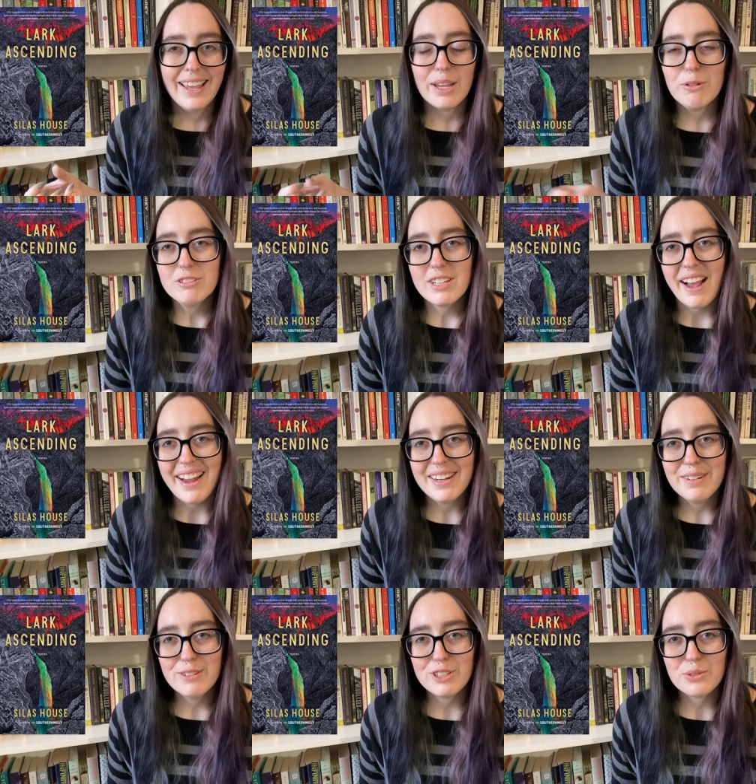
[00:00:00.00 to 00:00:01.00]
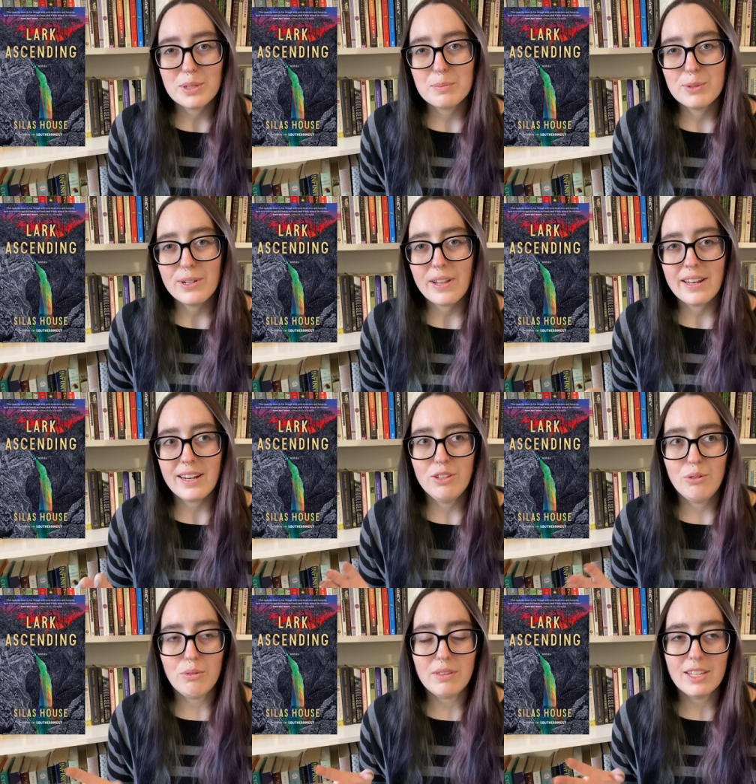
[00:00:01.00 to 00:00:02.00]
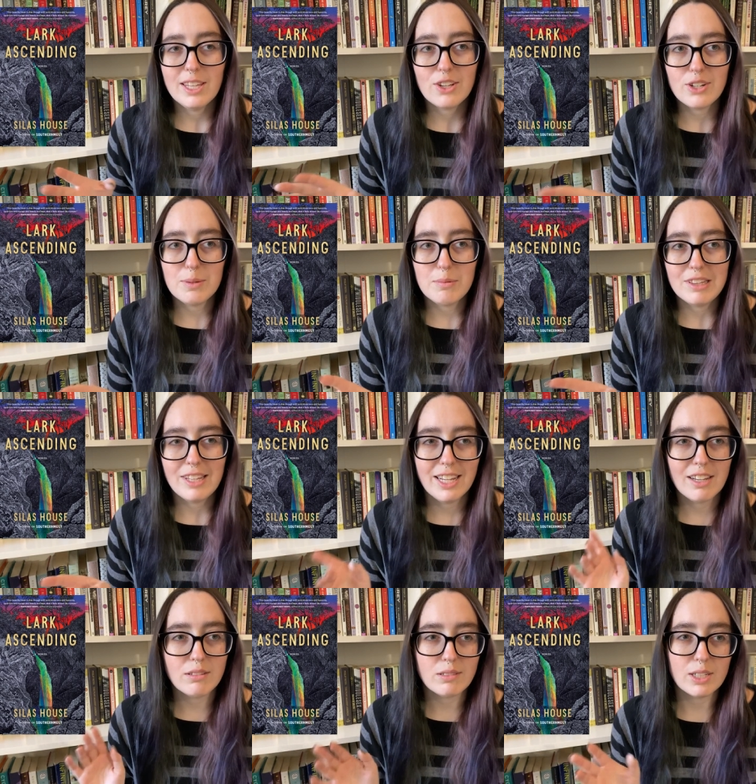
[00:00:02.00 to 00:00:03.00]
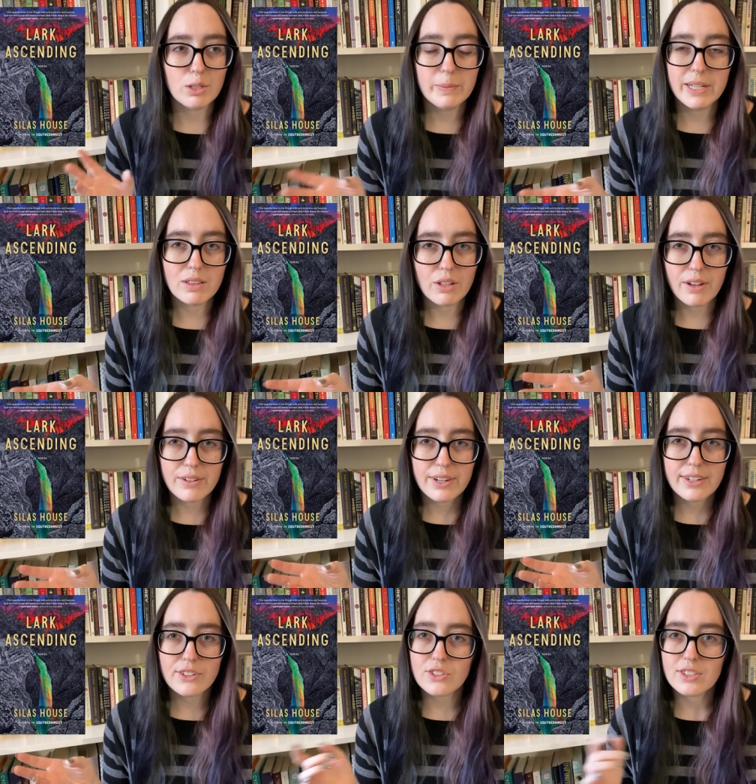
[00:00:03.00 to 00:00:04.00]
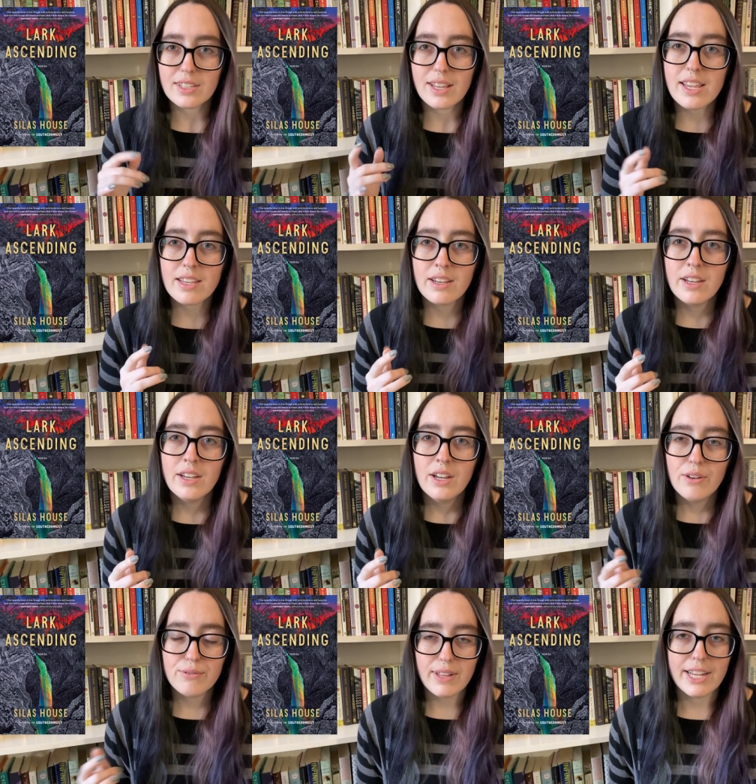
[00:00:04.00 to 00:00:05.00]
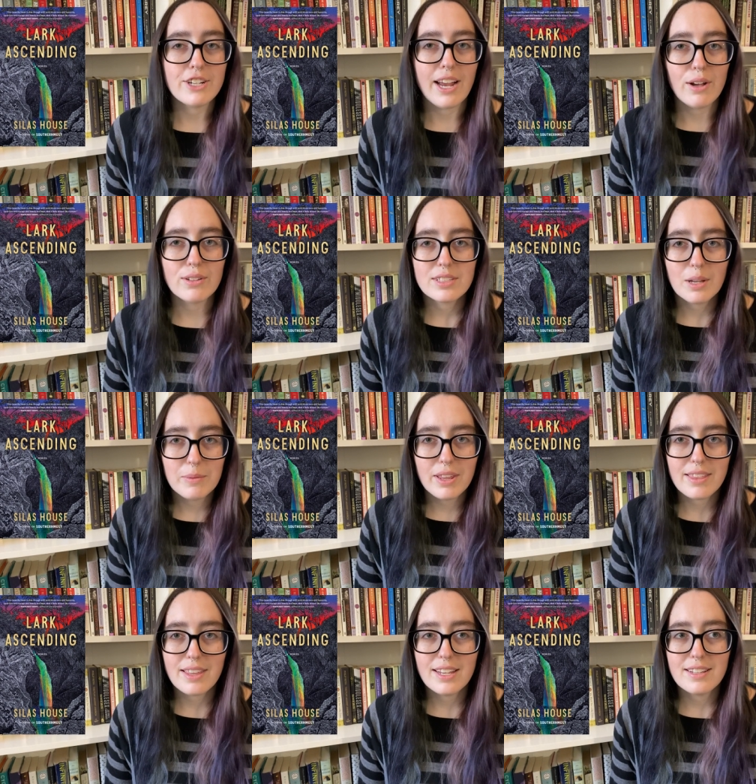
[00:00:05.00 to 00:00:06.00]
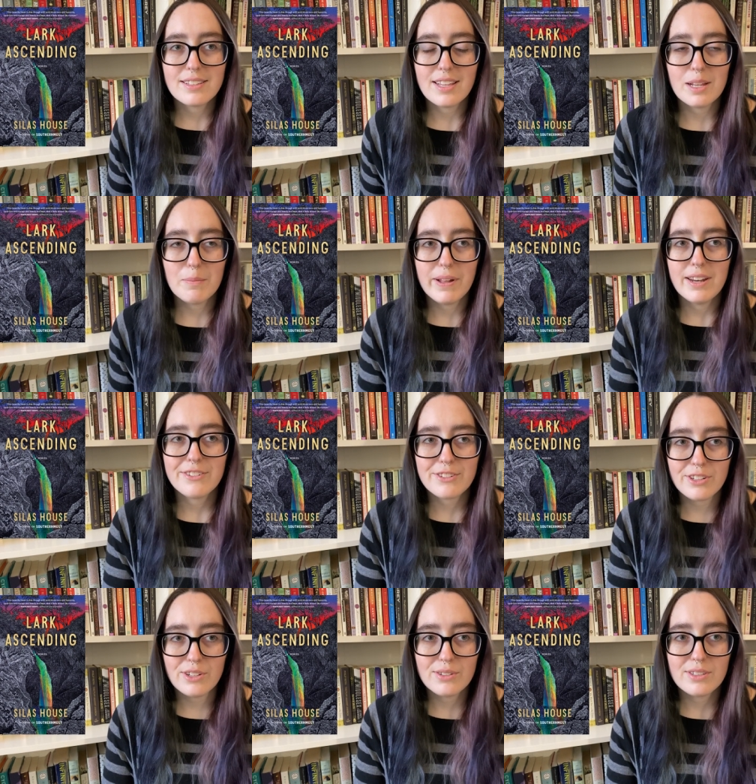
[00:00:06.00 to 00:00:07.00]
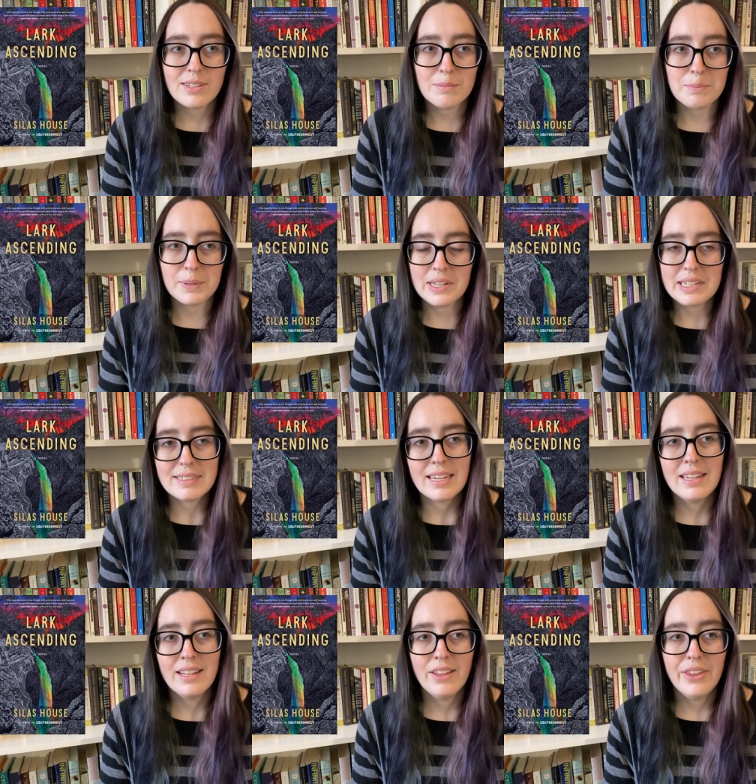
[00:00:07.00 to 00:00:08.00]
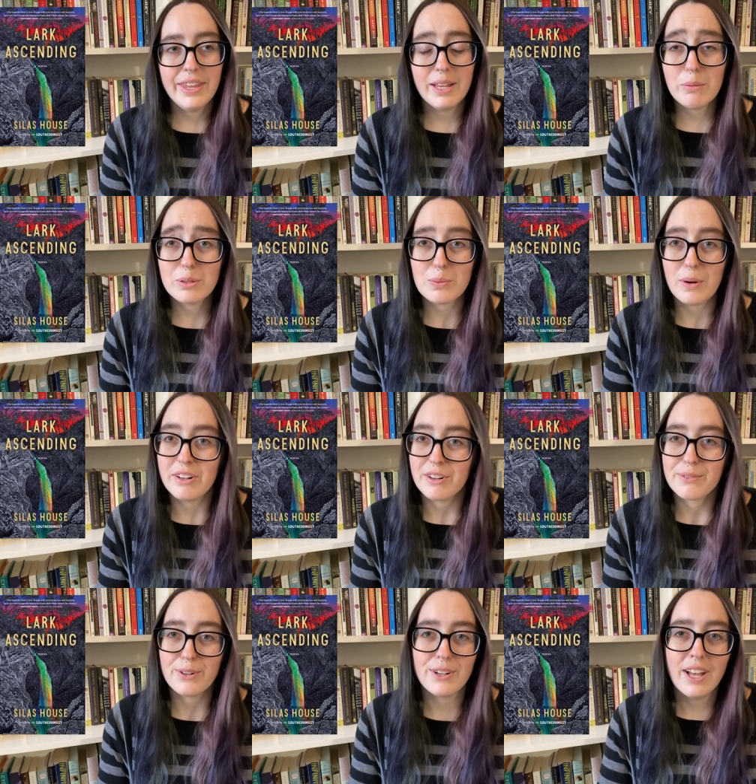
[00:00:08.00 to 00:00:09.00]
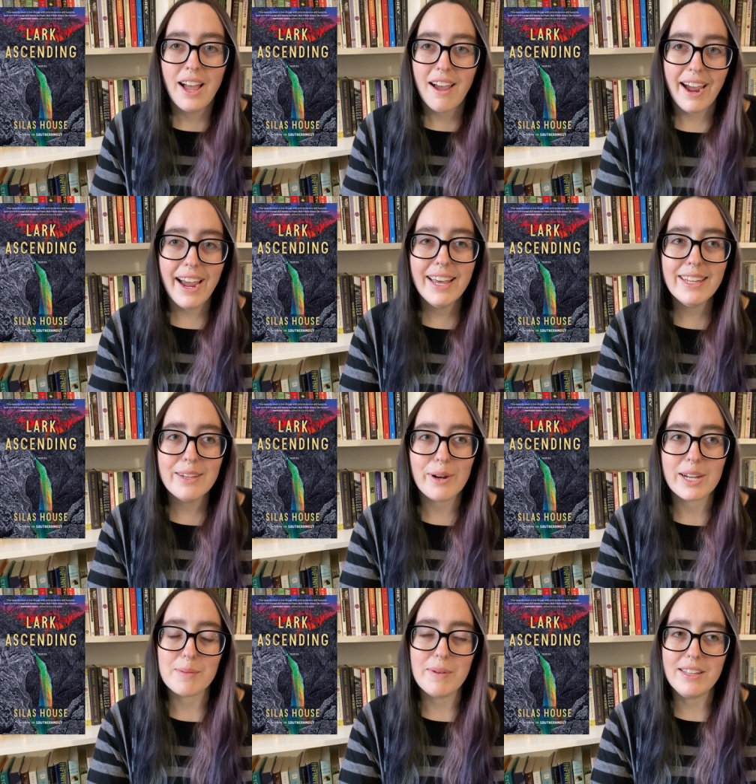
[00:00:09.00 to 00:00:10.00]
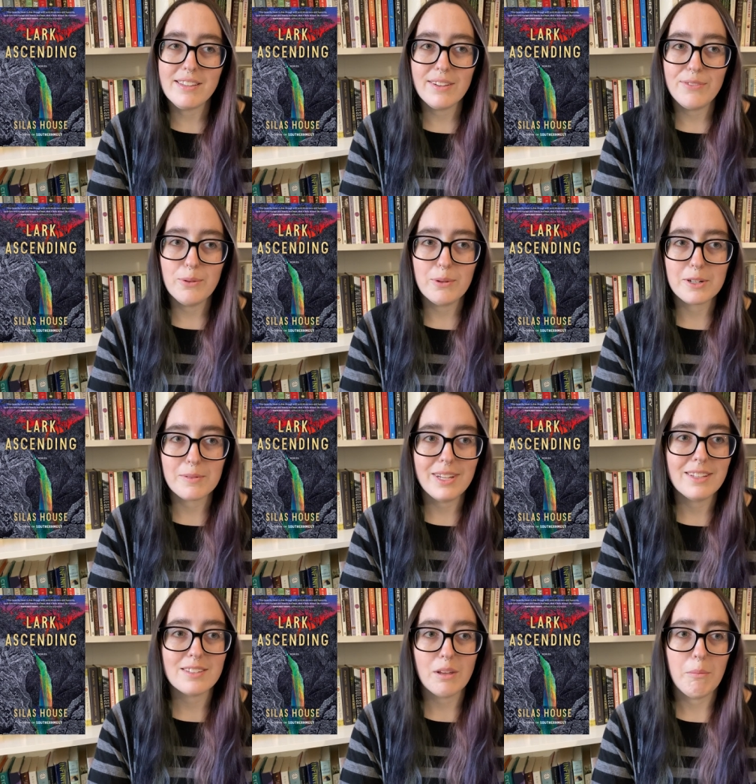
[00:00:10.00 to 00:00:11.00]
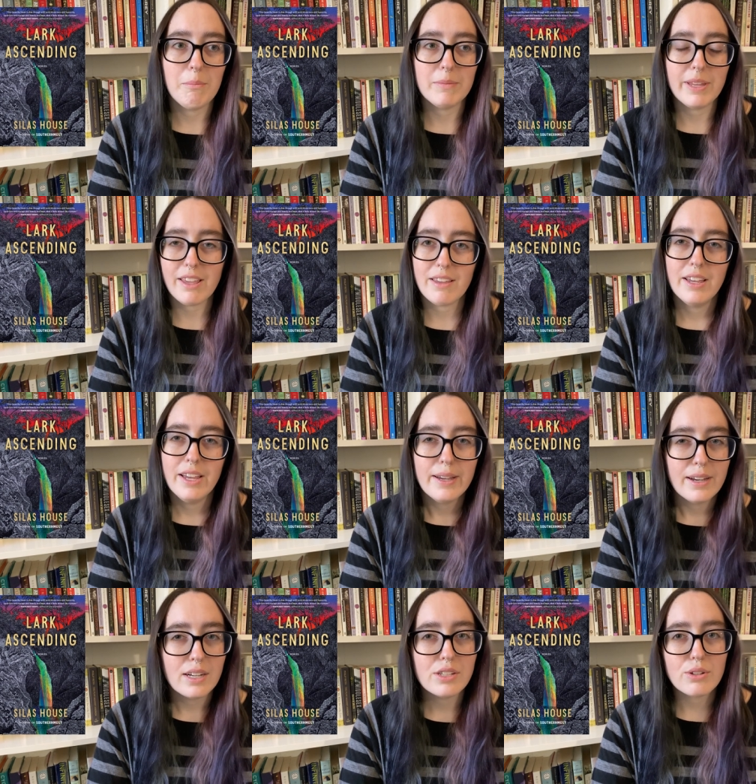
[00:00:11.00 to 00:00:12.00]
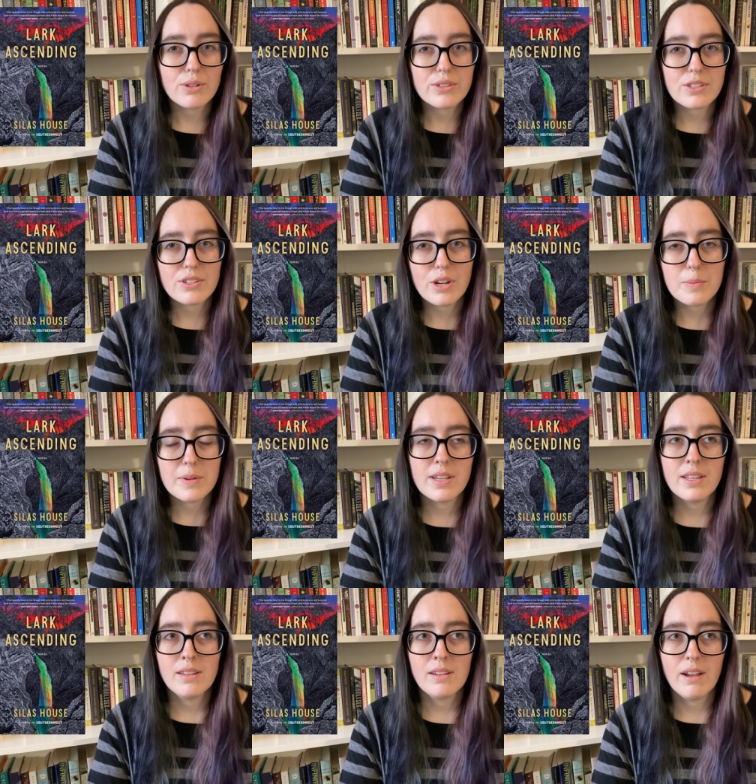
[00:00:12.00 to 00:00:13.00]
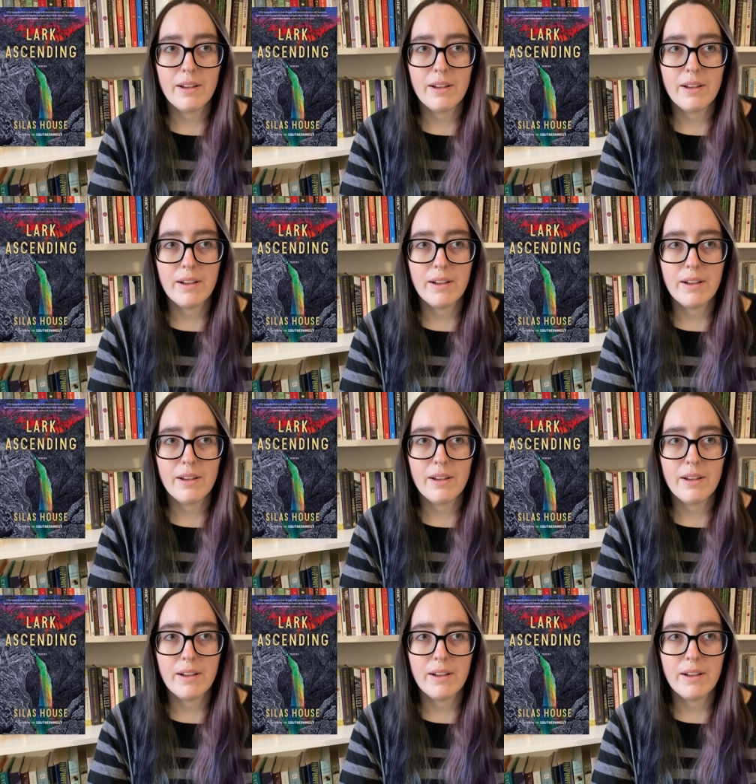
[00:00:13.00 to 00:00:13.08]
It was kind of a short book and I do think it could have been like a little bit longer just to like flesh out some of the things that had been introduced, but it was wonderful. I highly recommend if you want to read some like adult dystopian.